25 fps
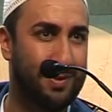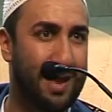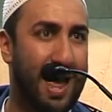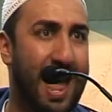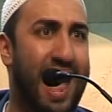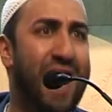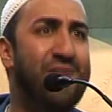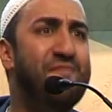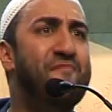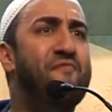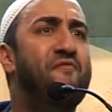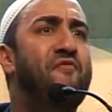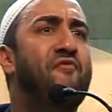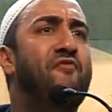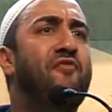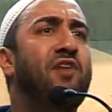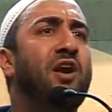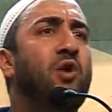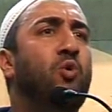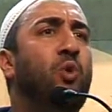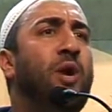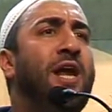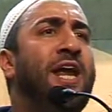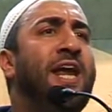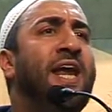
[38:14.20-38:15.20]

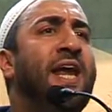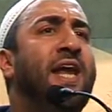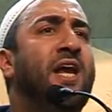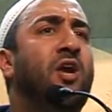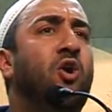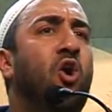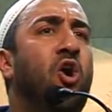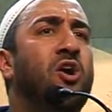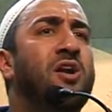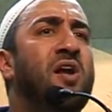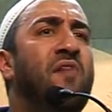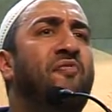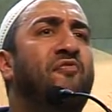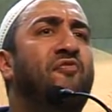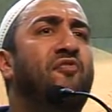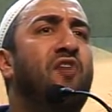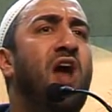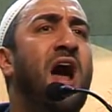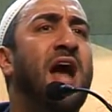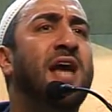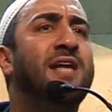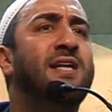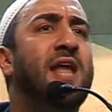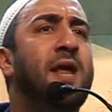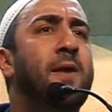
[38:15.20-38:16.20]
Every week on a
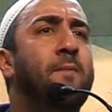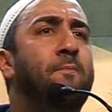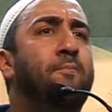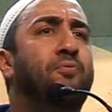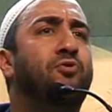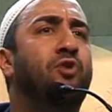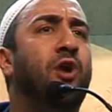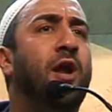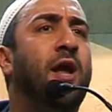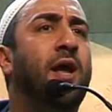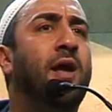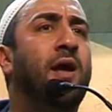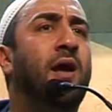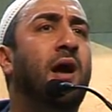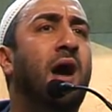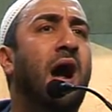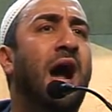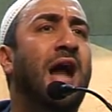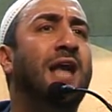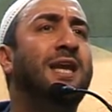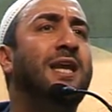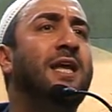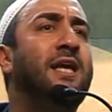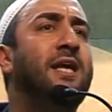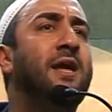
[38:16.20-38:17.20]
Friday prayer,
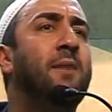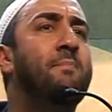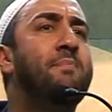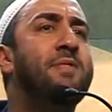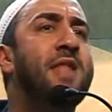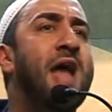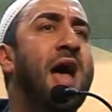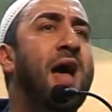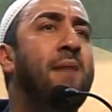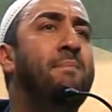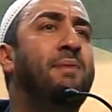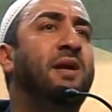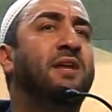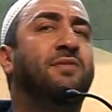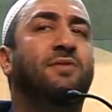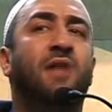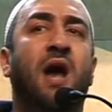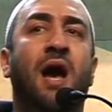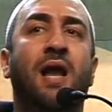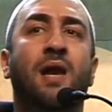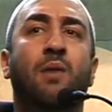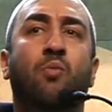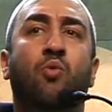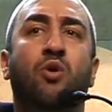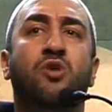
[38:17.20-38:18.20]
Ali ibn Abi
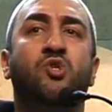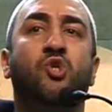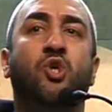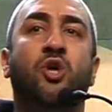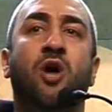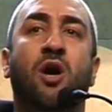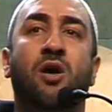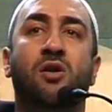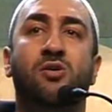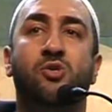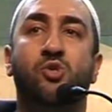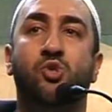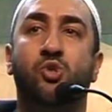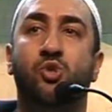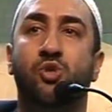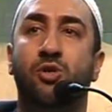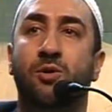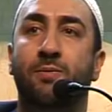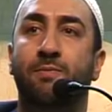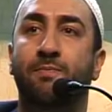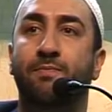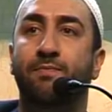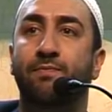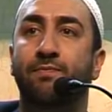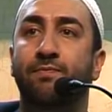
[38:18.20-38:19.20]
Talib was cursed.
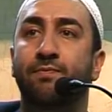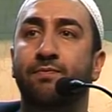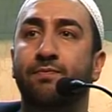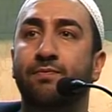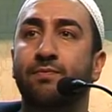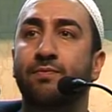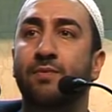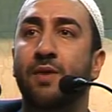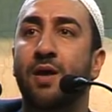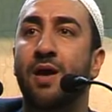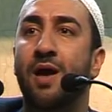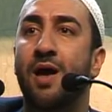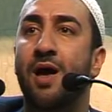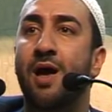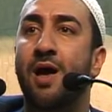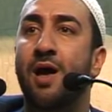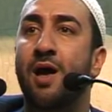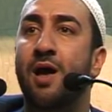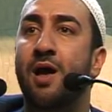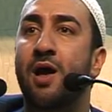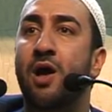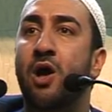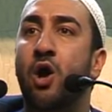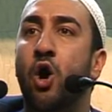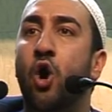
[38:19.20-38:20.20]

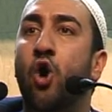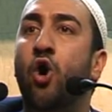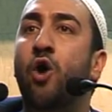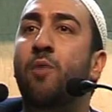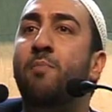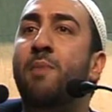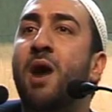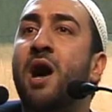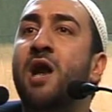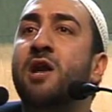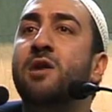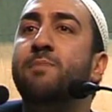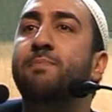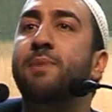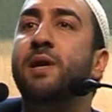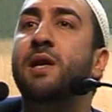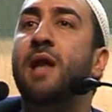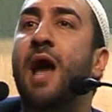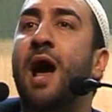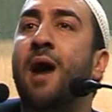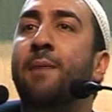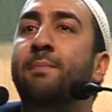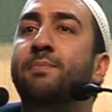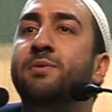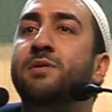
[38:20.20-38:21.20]
Umar bin
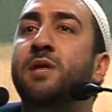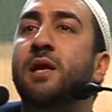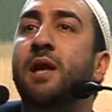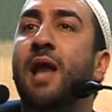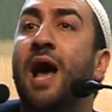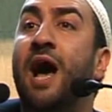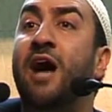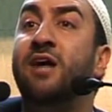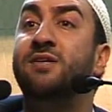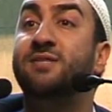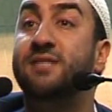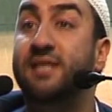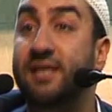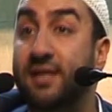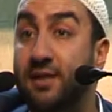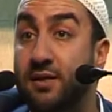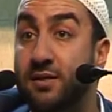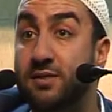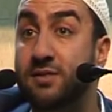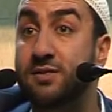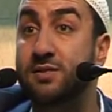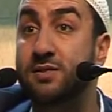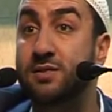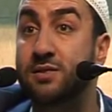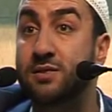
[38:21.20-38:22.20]
Abdul
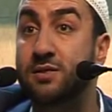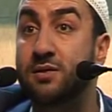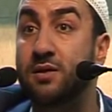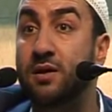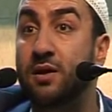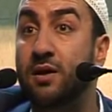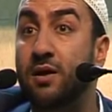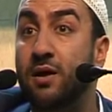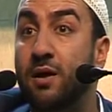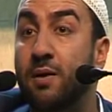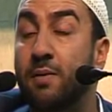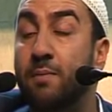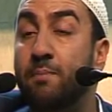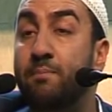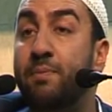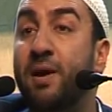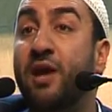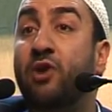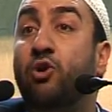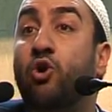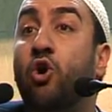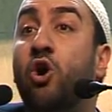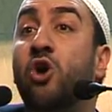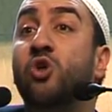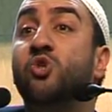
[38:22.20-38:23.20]
Aziz,
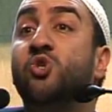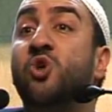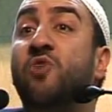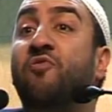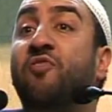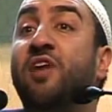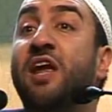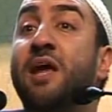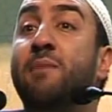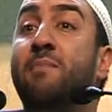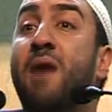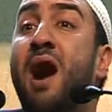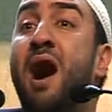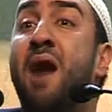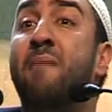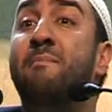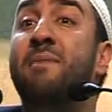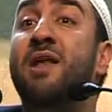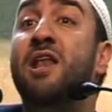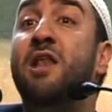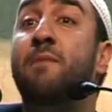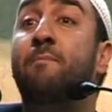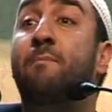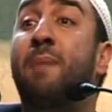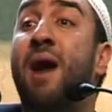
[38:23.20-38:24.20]
because of Imam
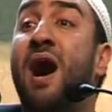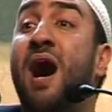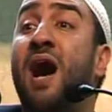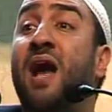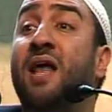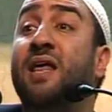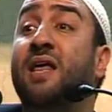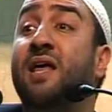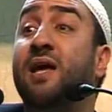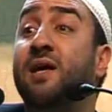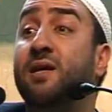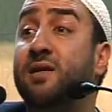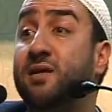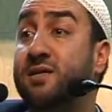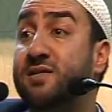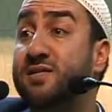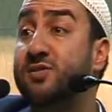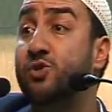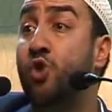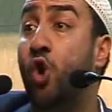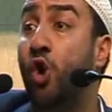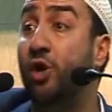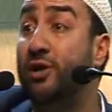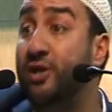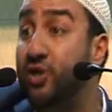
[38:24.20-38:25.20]
al-Baqir's
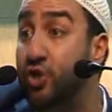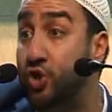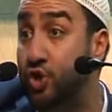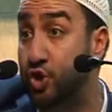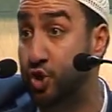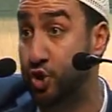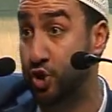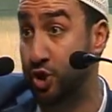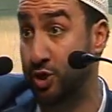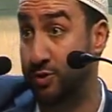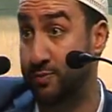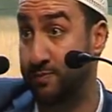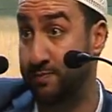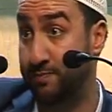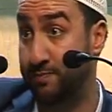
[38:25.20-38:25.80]
knowledge,